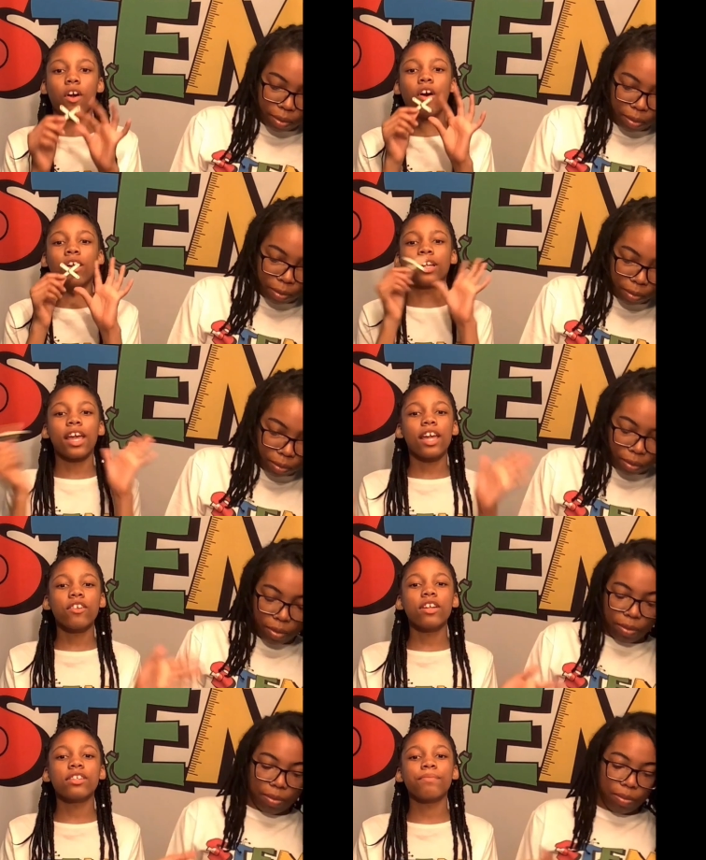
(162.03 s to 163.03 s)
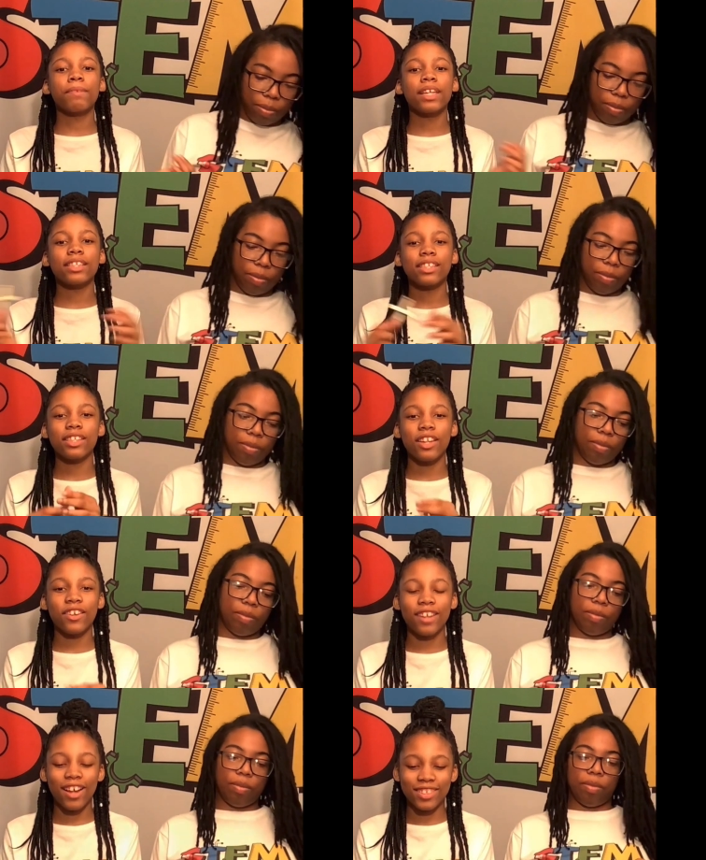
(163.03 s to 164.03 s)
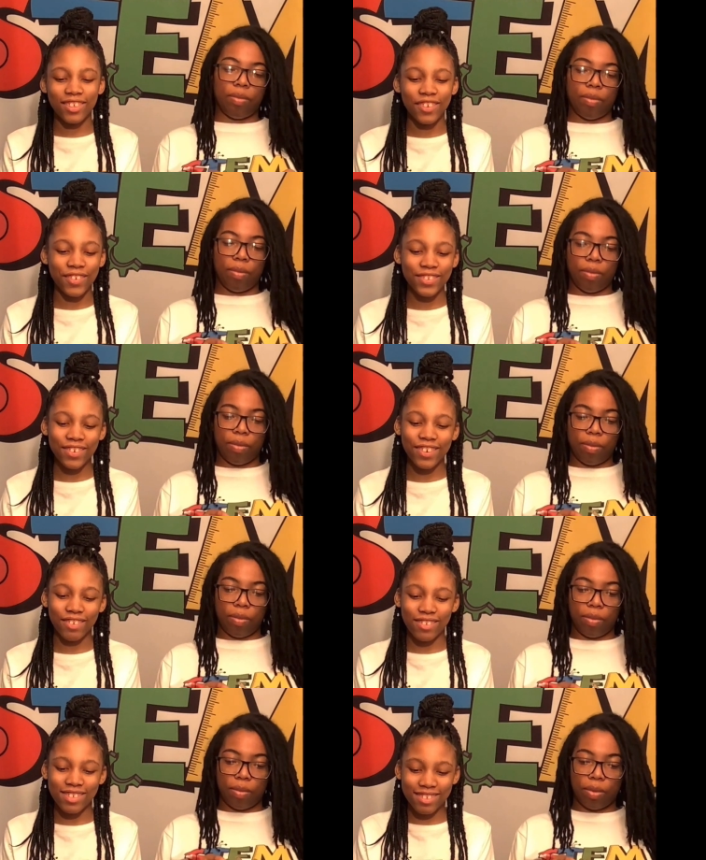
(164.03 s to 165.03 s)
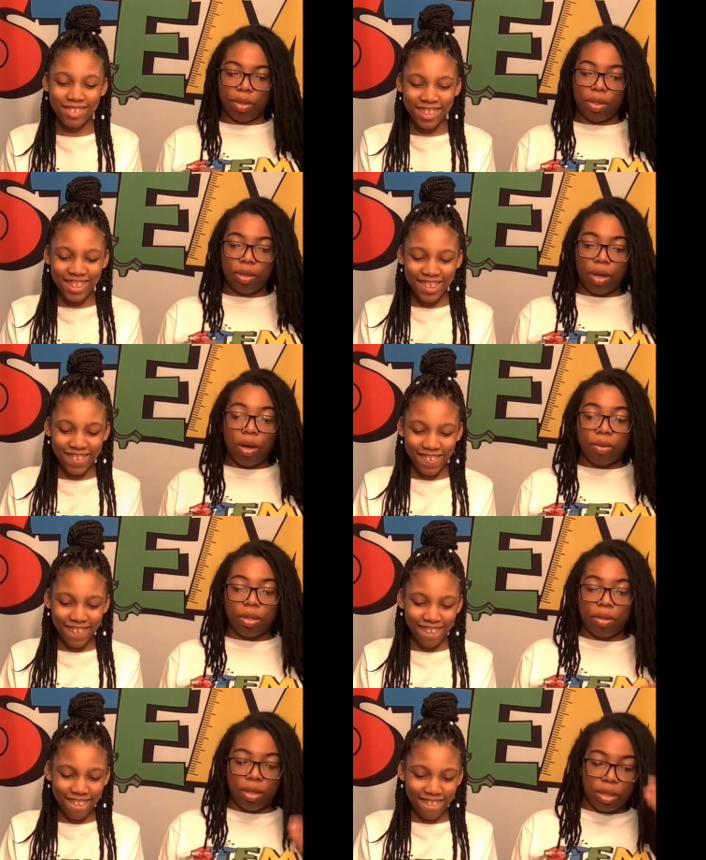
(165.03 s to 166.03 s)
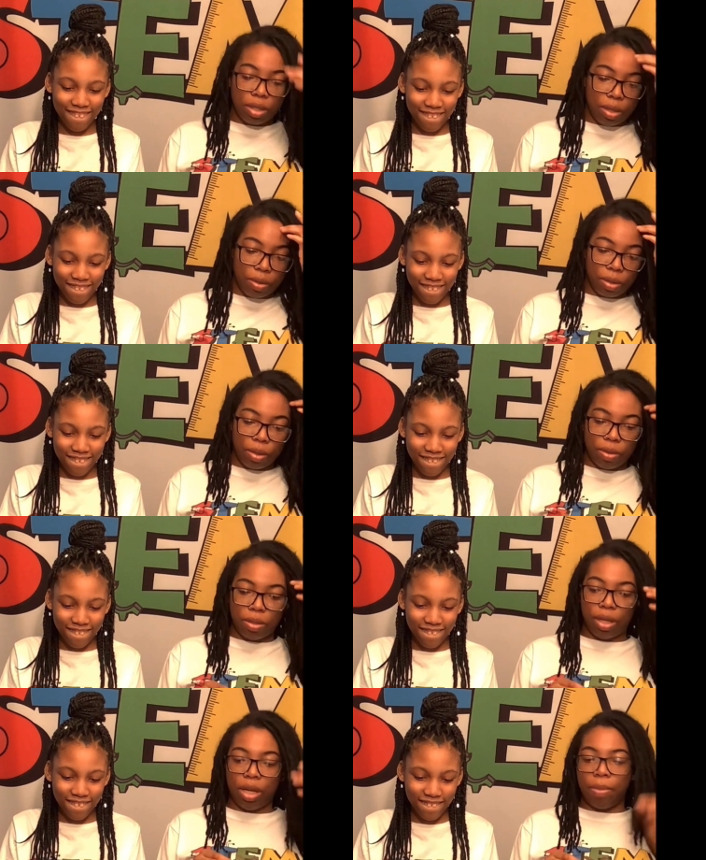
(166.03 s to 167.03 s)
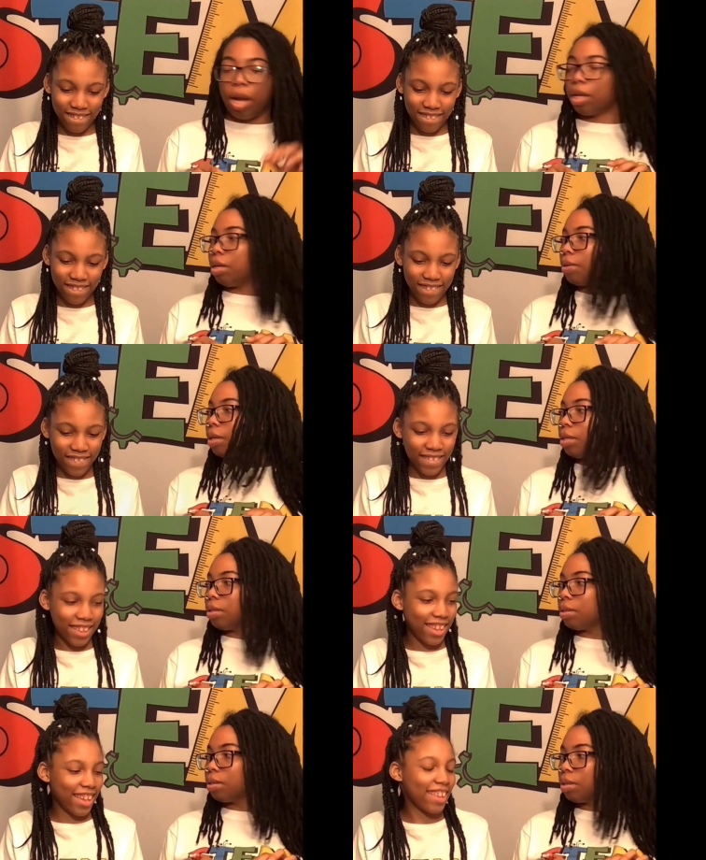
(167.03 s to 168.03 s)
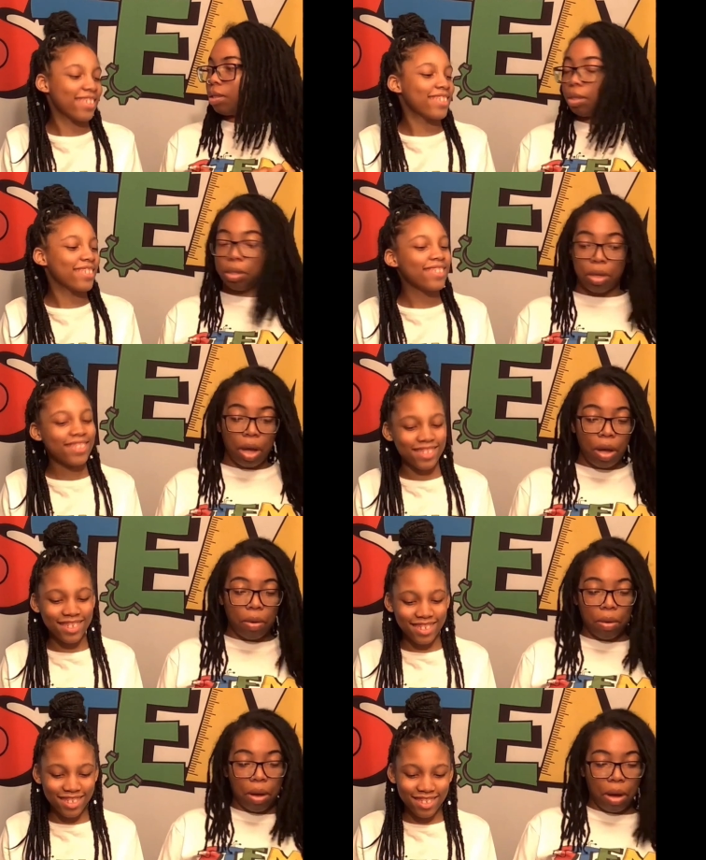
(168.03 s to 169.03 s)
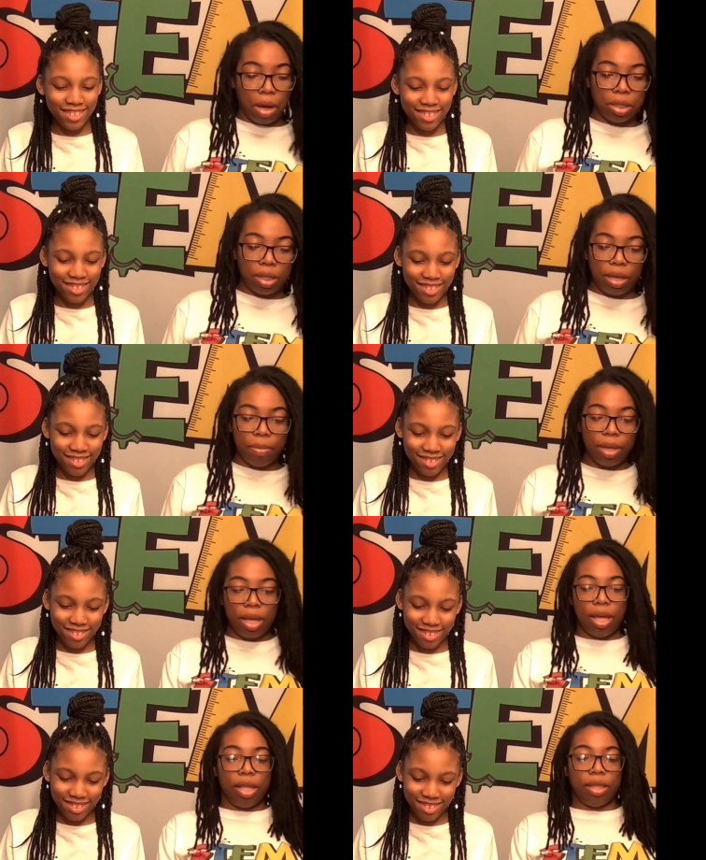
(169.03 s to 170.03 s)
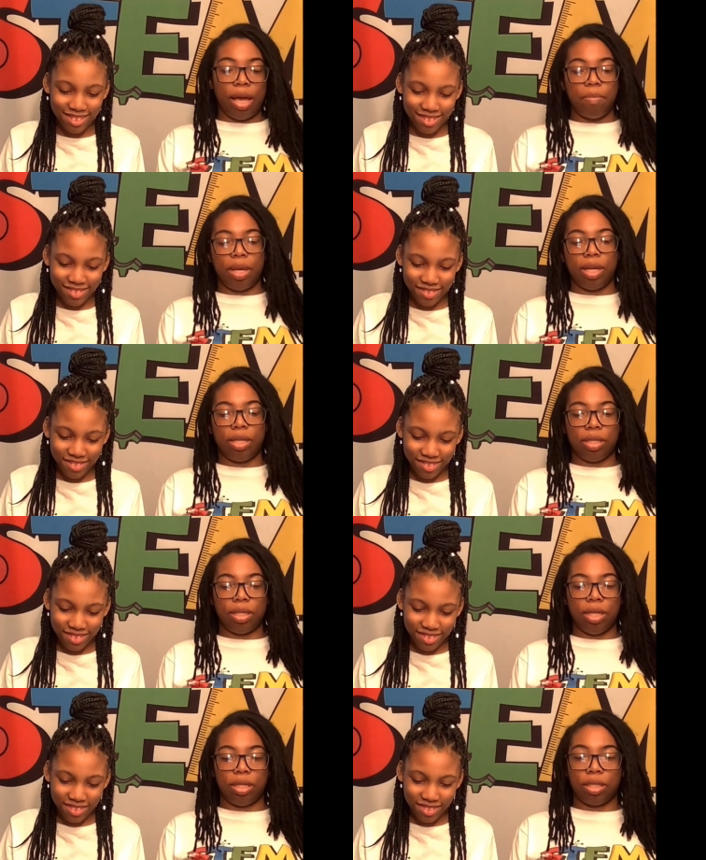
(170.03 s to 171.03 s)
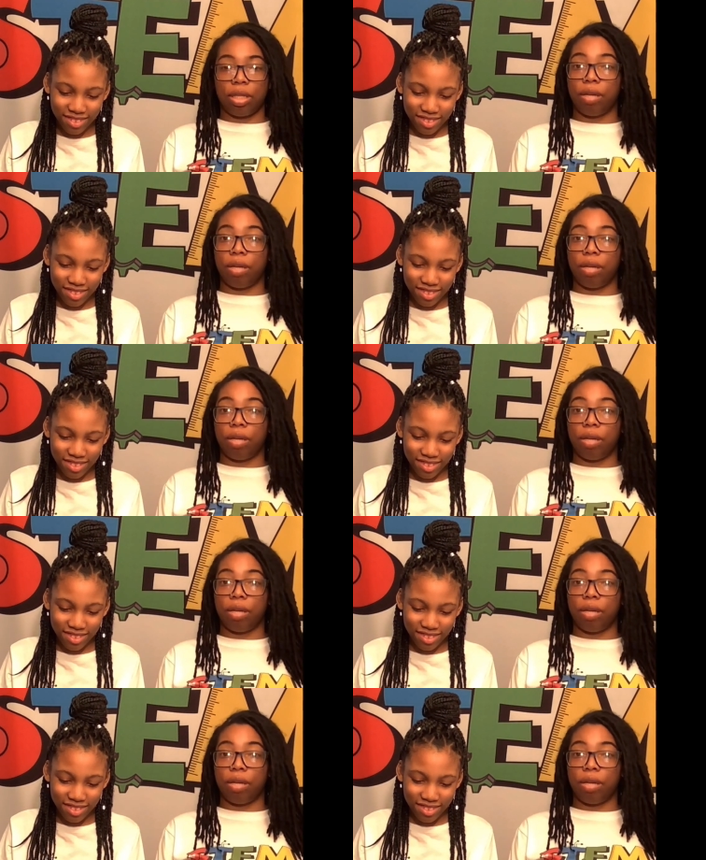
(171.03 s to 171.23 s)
Speaker 1: all ages, it means there's also no screws.
Speaker 2: Oh, so since there's no screws, anybody can do this? Yes. Oh, awesome. That means this is good